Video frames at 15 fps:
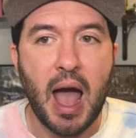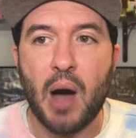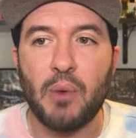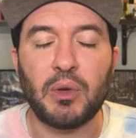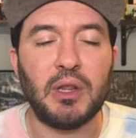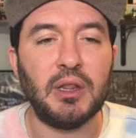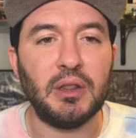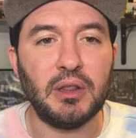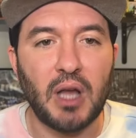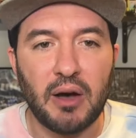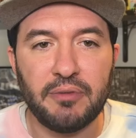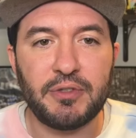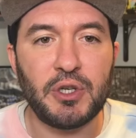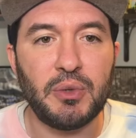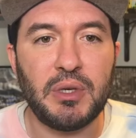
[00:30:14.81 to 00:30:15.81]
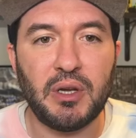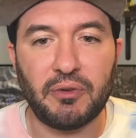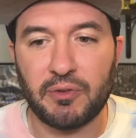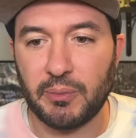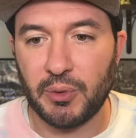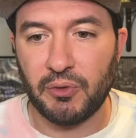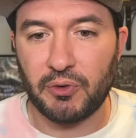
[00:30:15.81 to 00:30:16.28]
I would love to hear
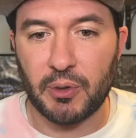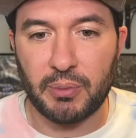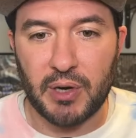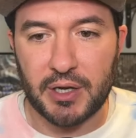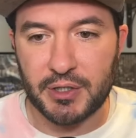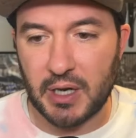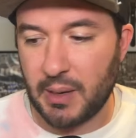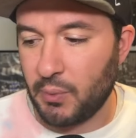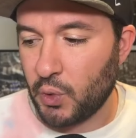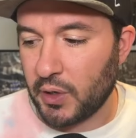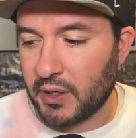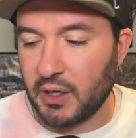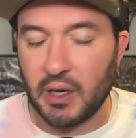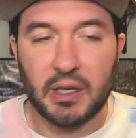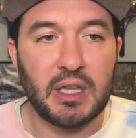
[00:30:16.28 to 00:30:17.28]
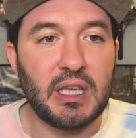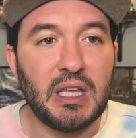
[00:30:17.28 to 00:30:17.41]
from you for a project I'm working on.